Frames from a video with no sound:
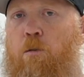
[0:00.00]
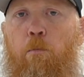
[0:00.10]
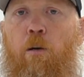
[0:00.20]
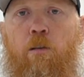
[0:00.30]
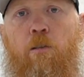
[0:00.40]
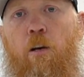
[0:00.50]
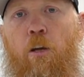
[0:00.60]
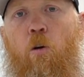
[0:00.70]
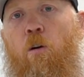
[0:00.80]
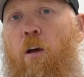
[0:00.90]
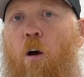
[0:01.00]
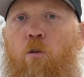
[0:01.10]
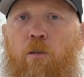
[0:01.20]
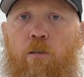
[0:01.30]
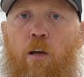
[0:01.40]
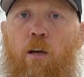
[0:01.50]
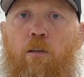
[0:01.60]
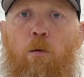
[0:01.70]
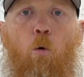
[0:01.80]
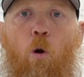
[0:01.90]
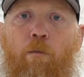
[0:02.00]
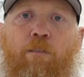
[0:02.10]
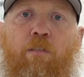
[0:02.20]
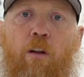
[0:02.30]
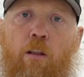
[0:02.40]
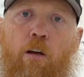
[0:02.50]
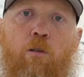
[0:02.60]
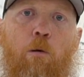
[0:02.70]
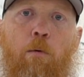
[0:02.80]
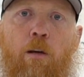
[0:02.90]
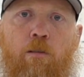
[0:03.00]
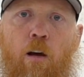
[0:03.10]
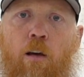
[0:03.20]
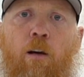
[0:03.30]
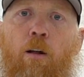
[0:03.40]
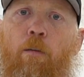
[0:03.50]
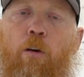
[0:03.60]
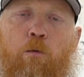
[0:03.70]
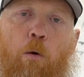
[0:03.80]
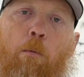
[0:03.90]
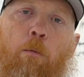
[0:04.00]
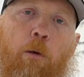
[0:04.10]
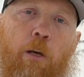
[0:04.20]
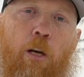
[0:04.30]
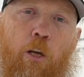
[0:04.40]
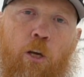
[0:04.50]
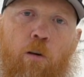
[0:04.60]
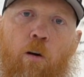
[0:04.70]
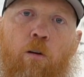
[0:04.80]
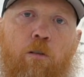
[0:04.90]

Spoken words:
but instead of curing out to say somewhere around 15,000 psi, it's probably going to cure out